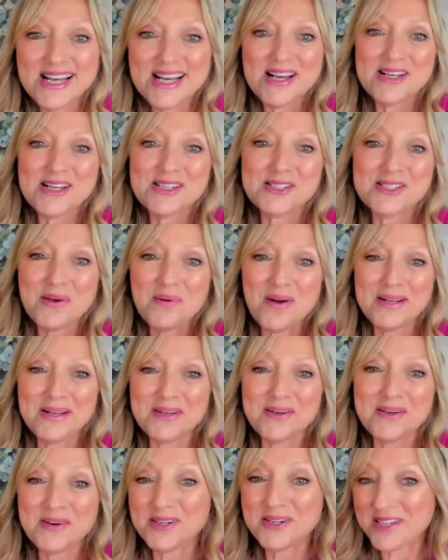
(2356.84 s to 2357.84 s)
So I
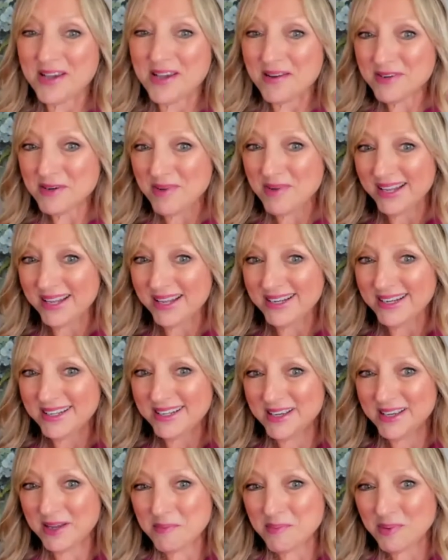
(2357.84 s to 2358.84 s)
encourage everybody to get
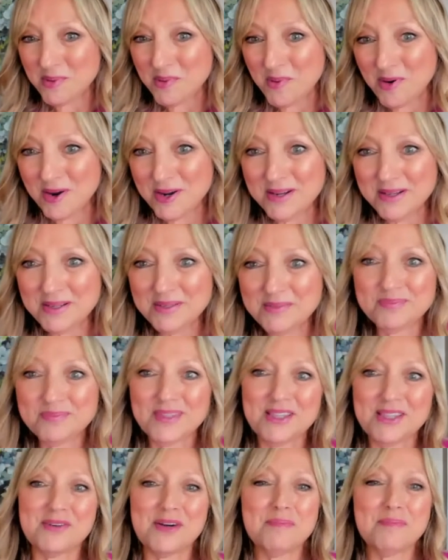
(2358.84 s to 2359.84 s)
aboard the
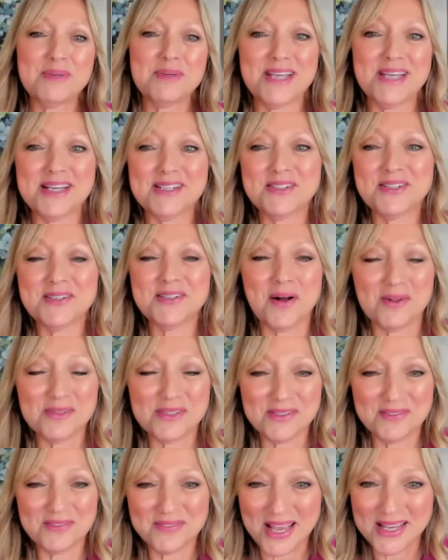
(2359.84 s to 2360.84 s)
Reputation
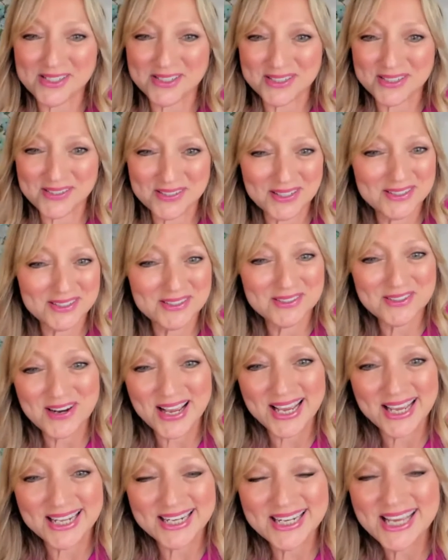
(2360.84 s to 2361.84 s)
Cultivation
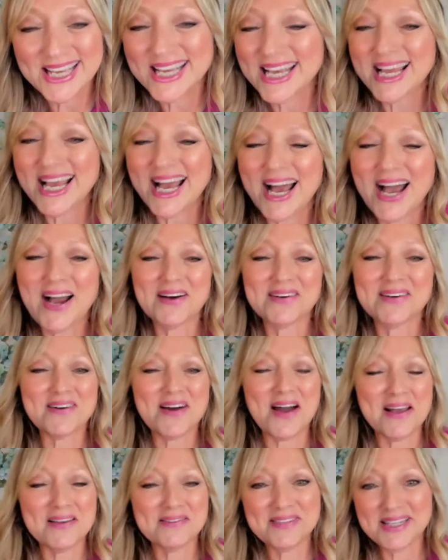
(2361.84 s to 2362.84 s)
Train,
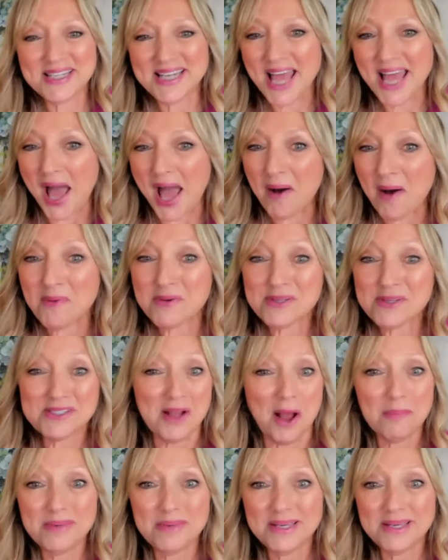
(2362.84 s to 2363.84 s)
arriving now,
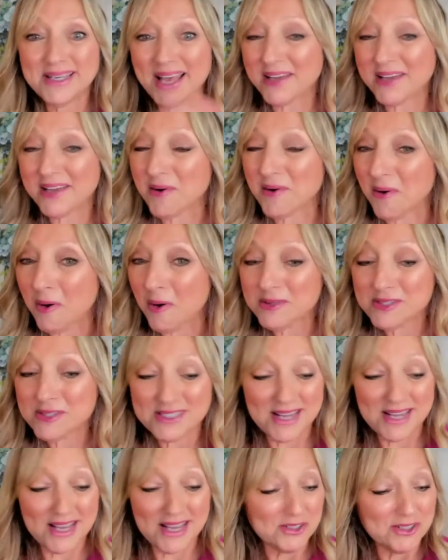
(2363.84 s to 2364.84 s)
stopping at all
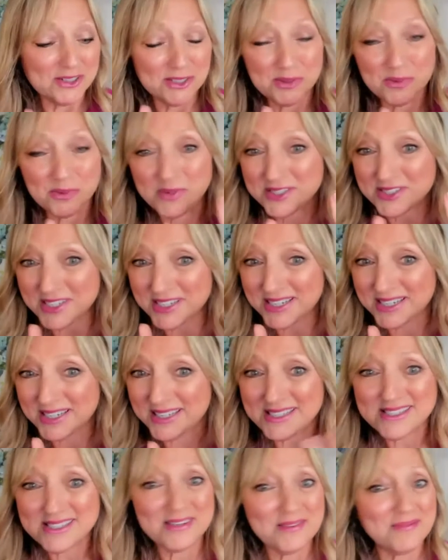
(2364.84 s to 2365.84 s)
stations, which
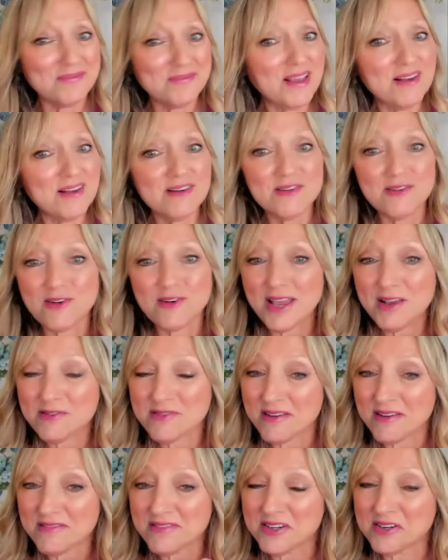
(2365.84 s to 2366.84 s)
is great
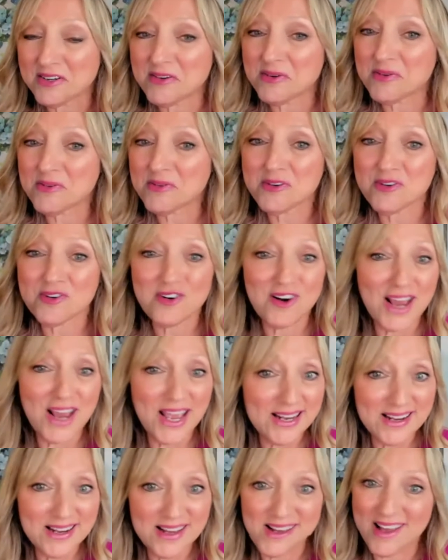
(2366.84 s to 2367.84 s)
revenue, great
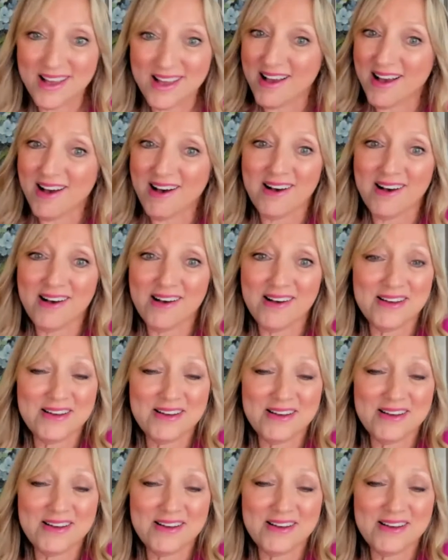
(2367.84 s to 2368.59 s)
guest